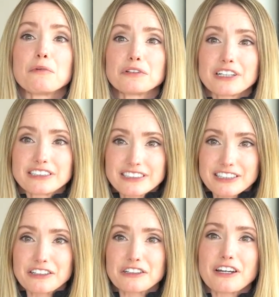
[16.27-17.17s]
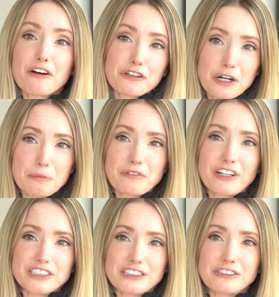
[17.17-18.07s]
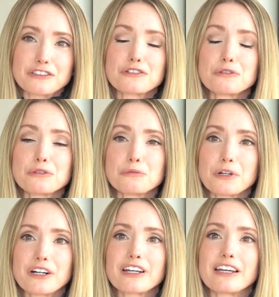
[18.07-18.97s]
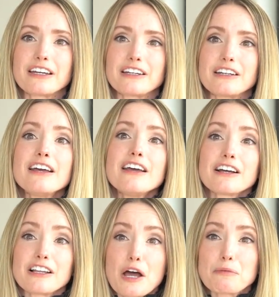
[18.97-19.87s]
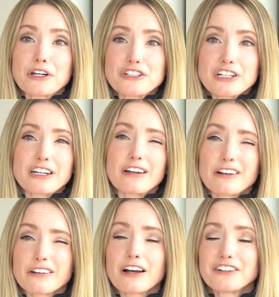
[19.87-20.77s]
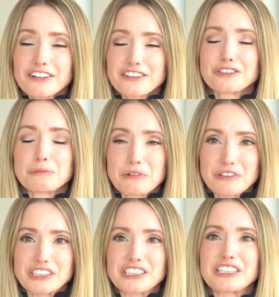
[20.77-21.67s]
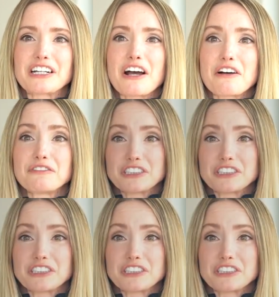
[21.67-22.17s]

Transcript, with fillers: multi-skilled healthcare professionals who work in collaboration and under the supervision of